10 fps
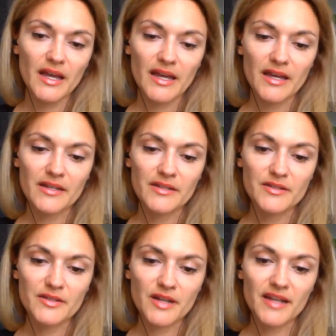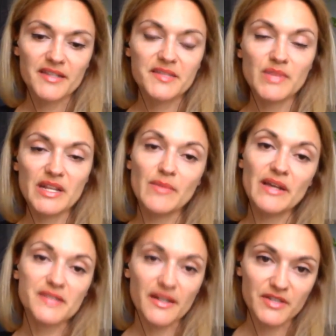And I had submitted my
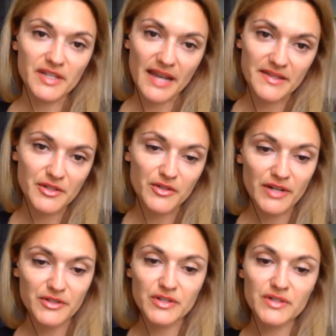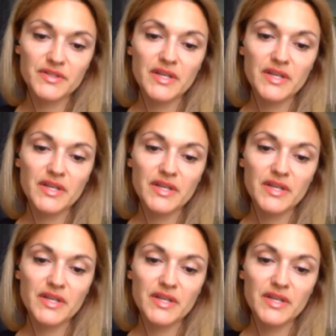stuff to casting directors.